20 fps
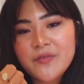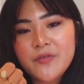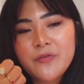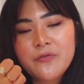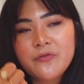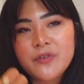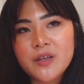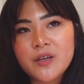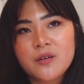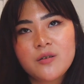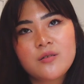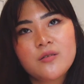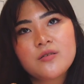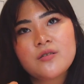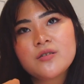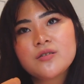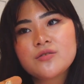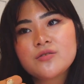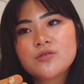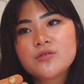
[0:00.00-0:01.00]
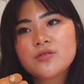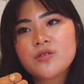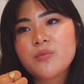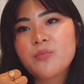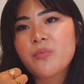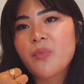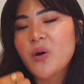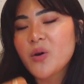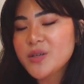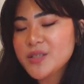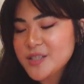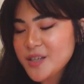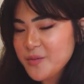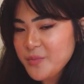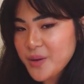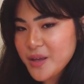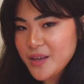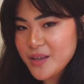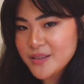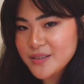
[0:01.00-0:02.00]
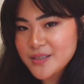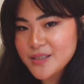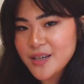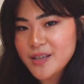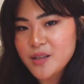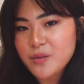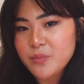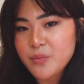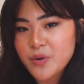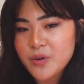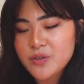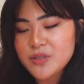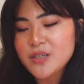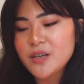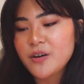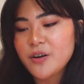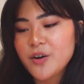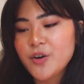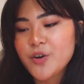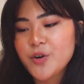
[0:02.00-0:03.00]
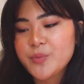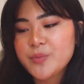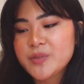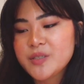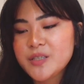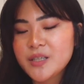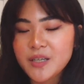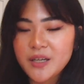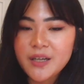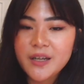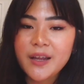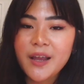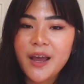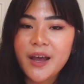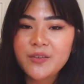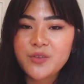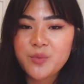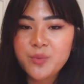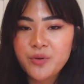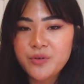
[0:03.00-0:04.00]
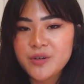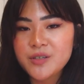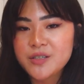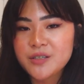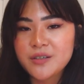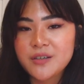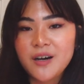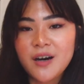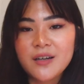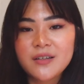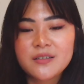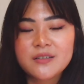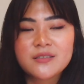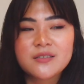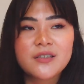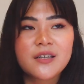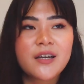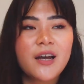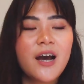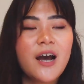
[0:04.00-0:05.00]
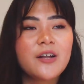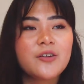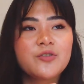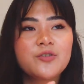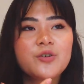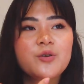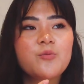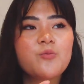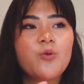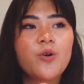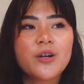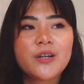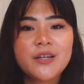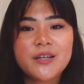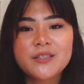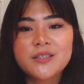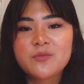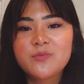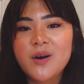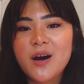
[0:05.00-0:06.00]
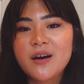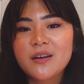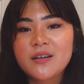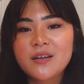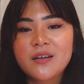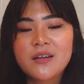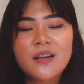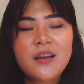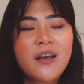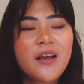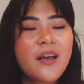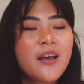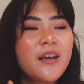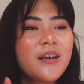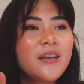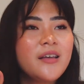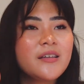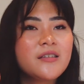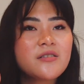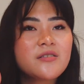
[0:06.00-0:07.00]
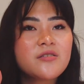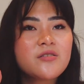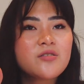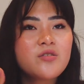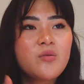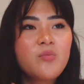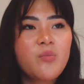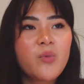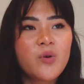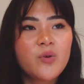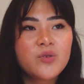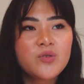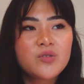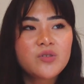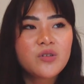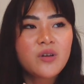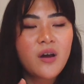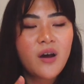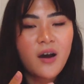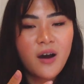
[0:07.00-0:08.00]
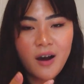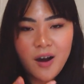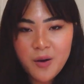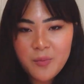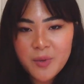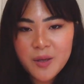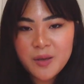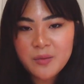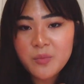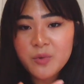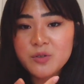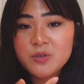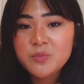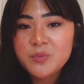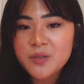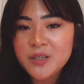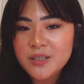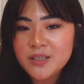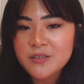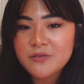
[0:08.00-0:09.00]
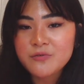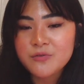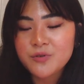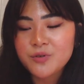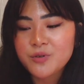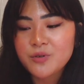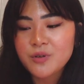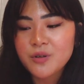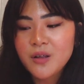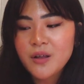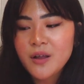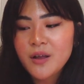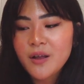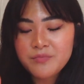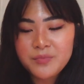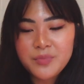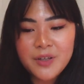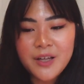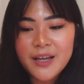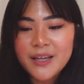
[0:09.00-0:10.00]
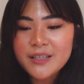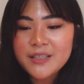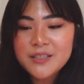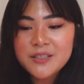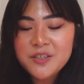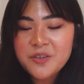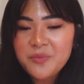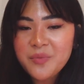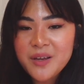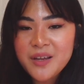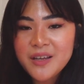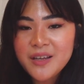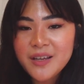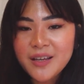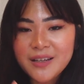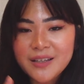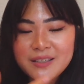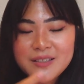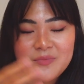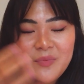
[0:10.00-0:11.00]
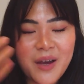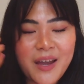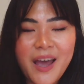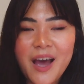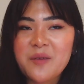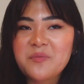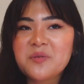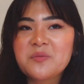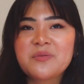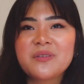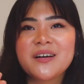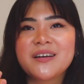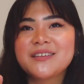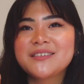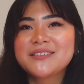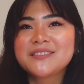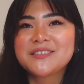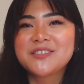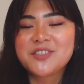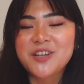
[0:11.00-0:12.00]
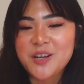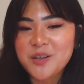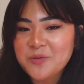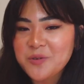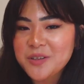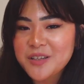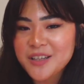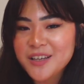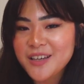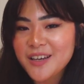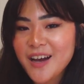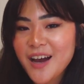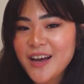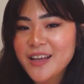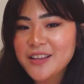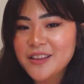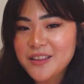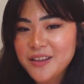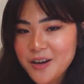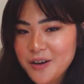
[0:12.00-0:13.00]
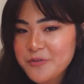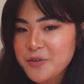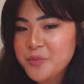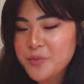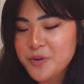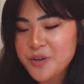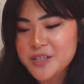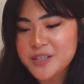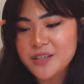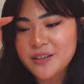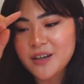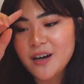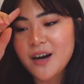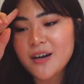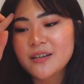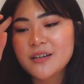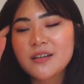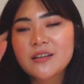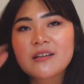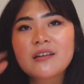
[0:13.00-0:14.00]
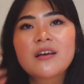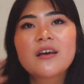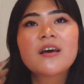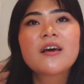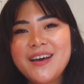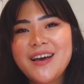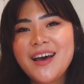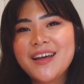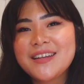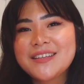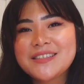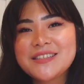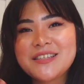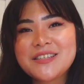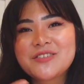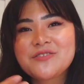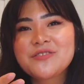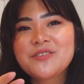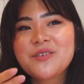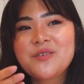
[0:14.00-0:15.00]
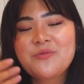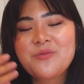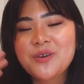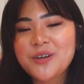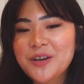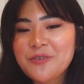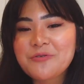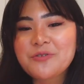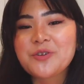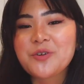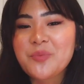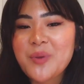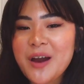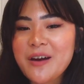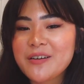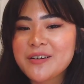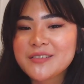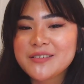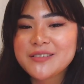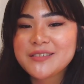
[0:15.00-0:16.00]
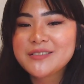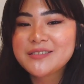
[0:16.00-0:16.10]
feel the most at peace and the most at home sitting at the Parisian gardens. Like I don't know what it is about it. It's just the most calming, most peaceful place to me. It is my happy place, genuinely. I love a Parisian garden, and it's literally what I flew to Paris